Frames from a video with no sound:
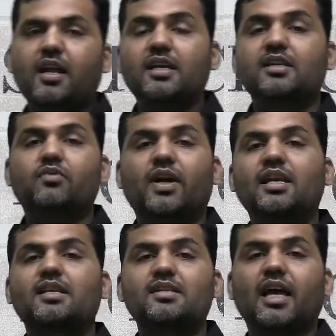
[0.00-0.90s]

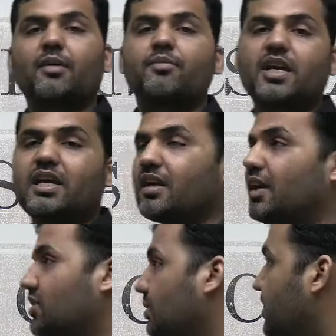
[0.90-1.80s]
is MBA
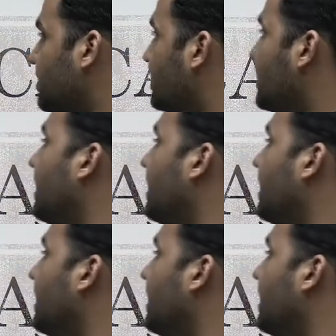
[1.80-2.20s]
International Business,